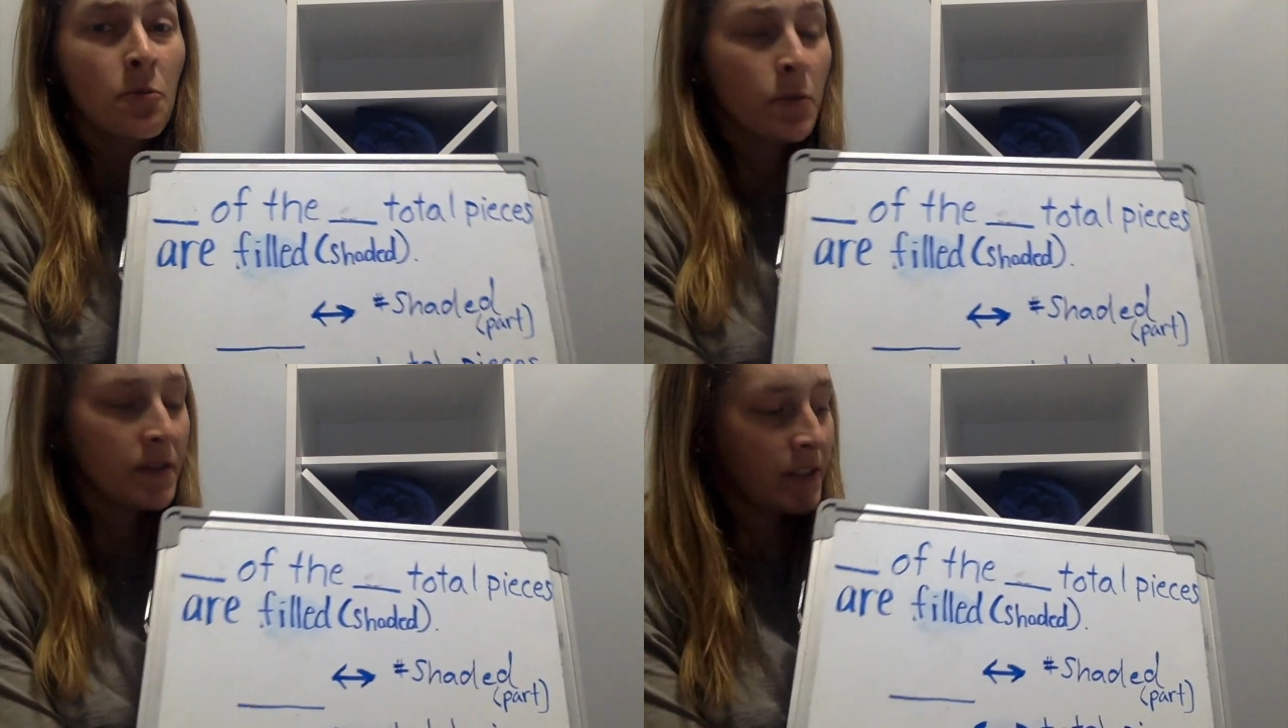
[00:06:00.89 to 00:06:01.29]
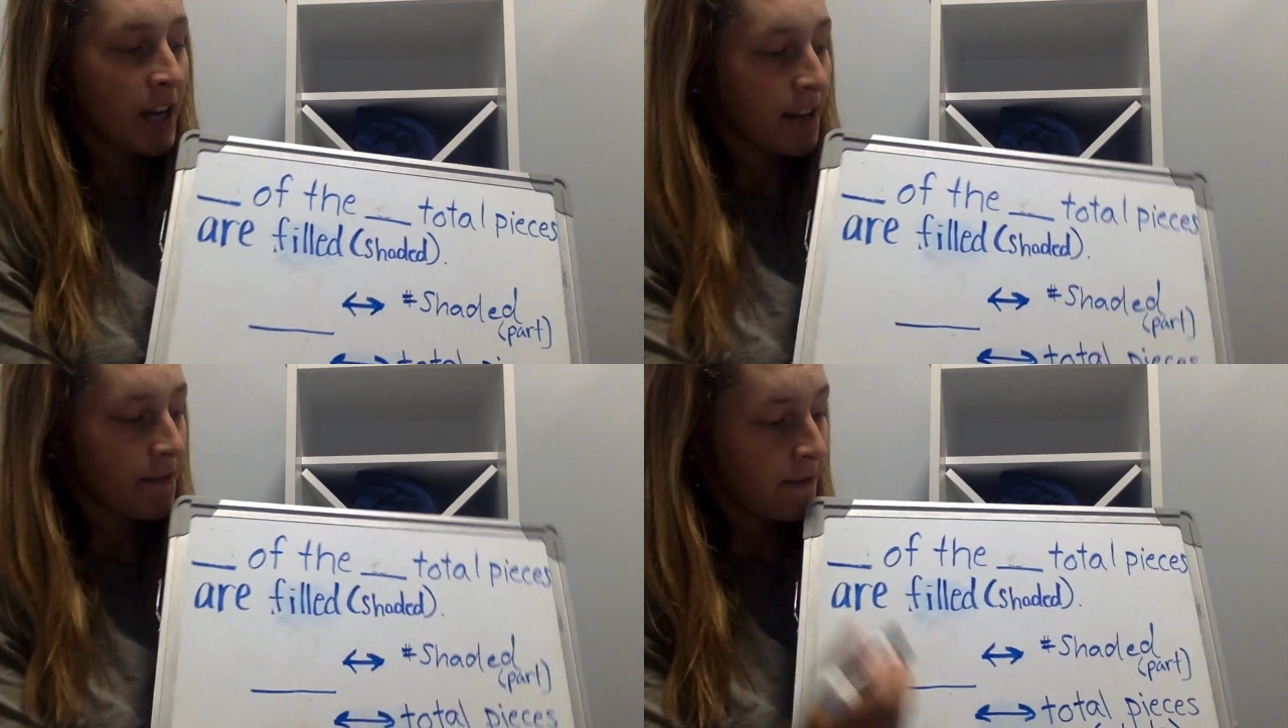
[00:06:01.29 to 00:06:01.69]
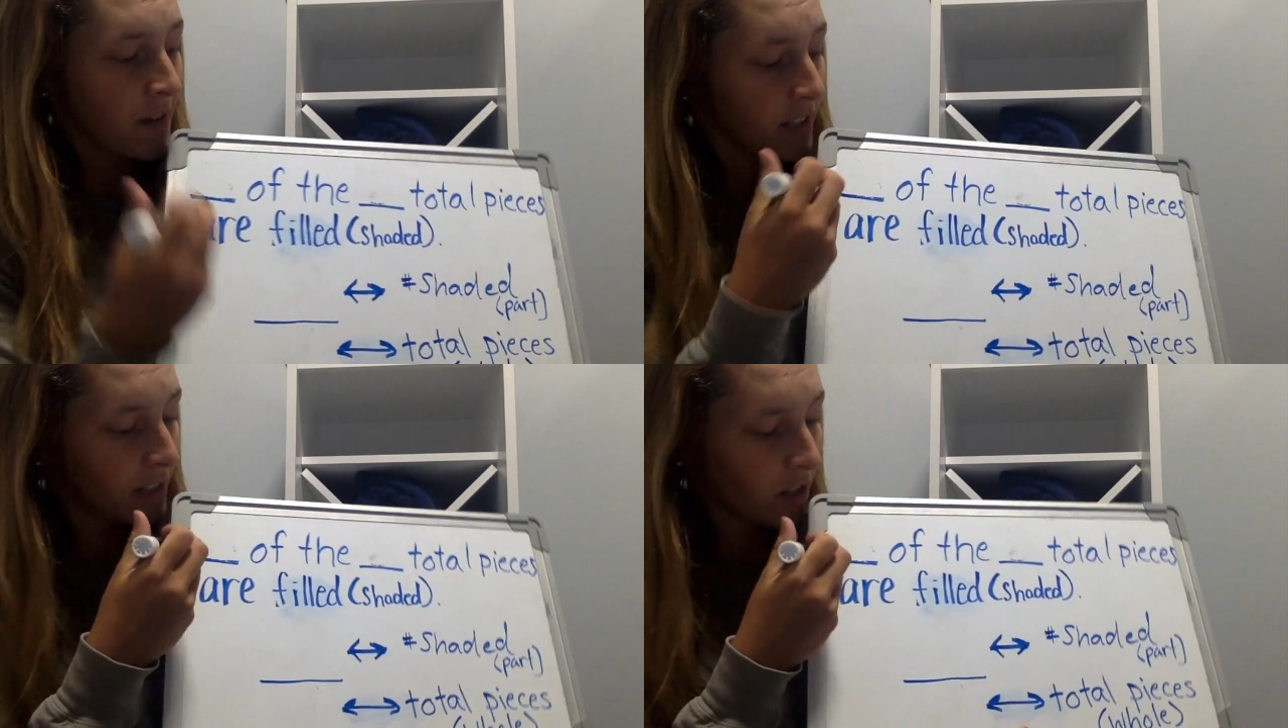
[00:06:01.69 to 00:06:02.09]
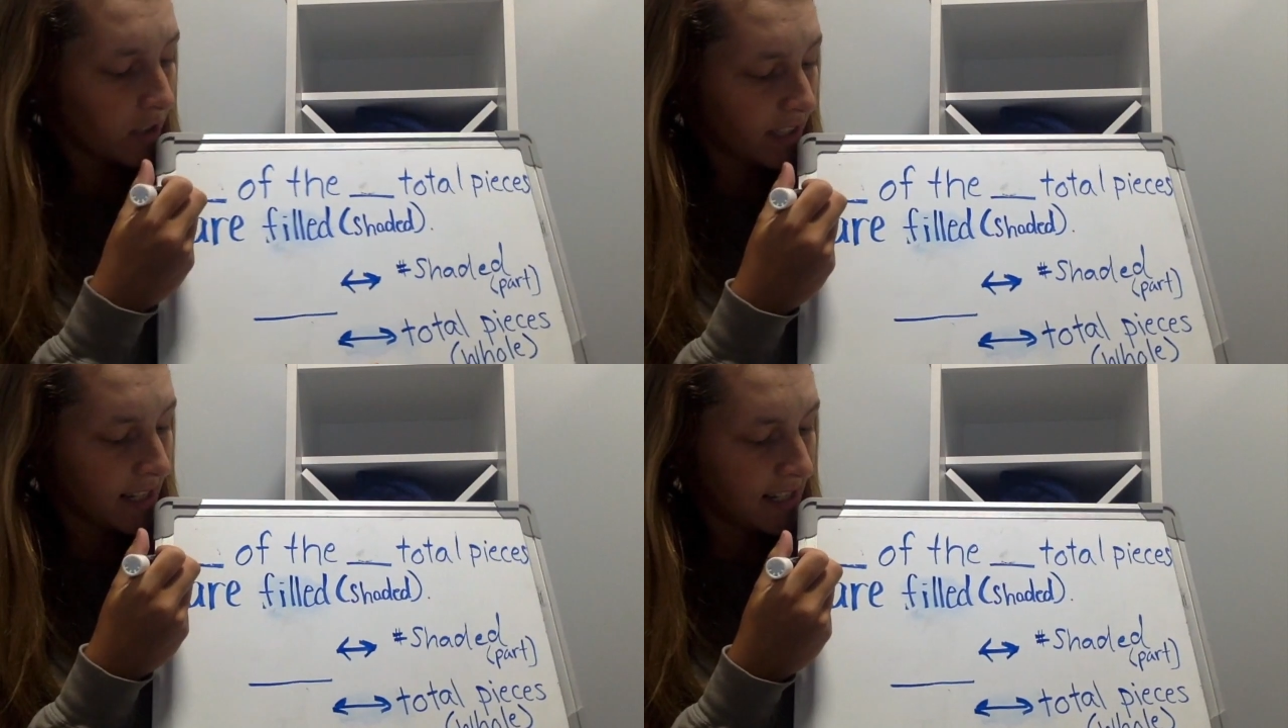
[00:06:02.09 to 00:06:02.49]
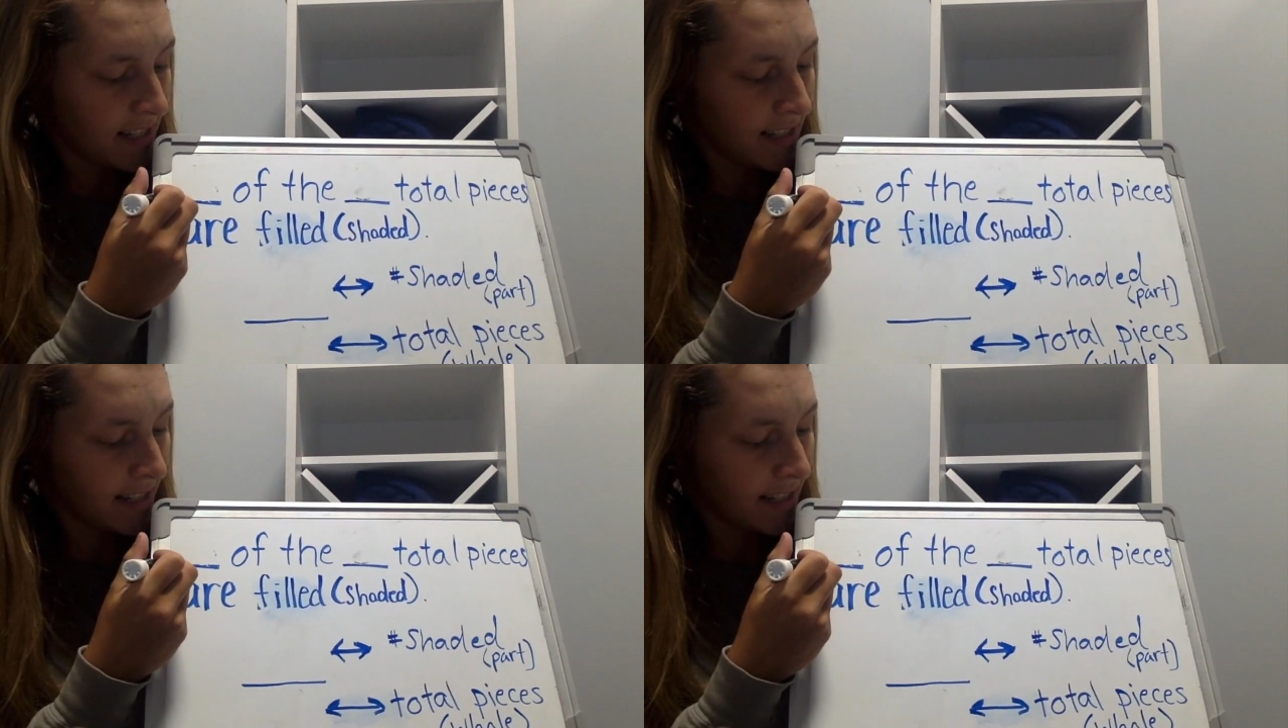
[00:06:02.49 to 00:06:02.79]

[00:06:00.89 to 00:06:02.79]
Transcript: we've got to fill in our sentence